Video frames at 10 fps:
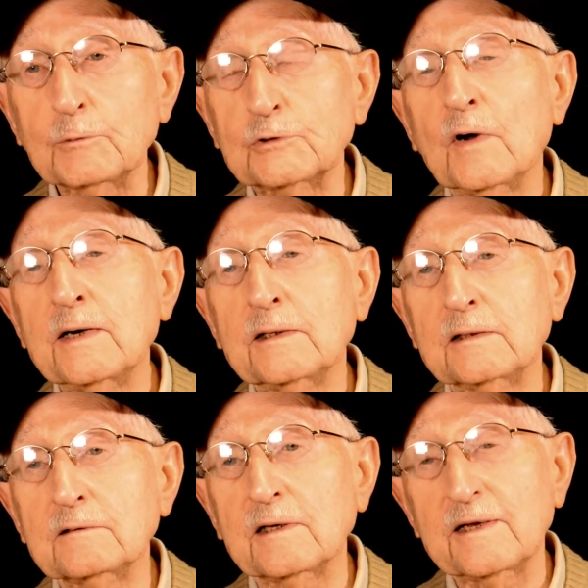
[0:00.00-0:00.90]
were trying to
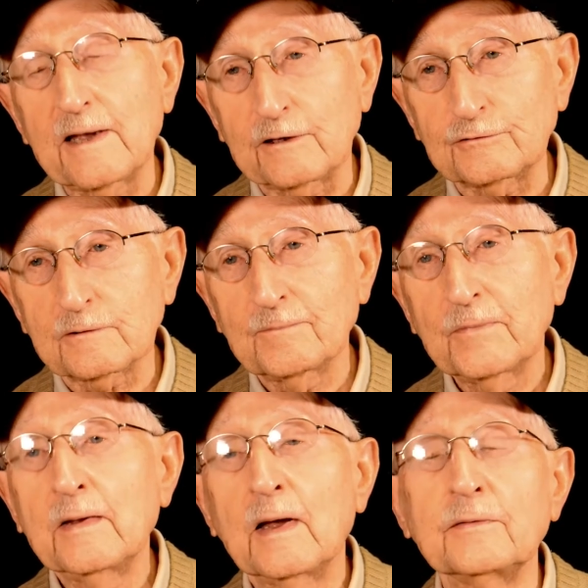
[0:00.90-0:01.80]
get to Liège
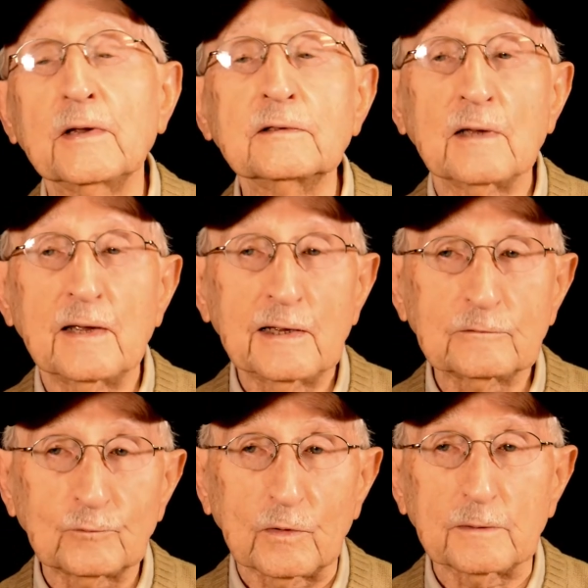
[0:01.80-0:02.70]
and then to
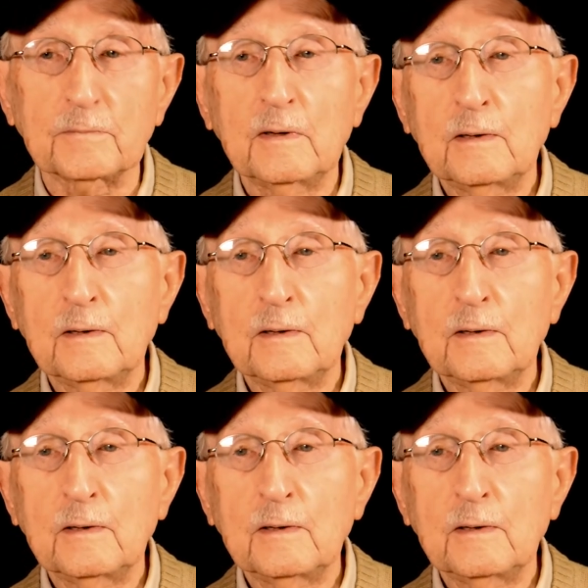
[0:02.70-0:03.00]
Antwerp,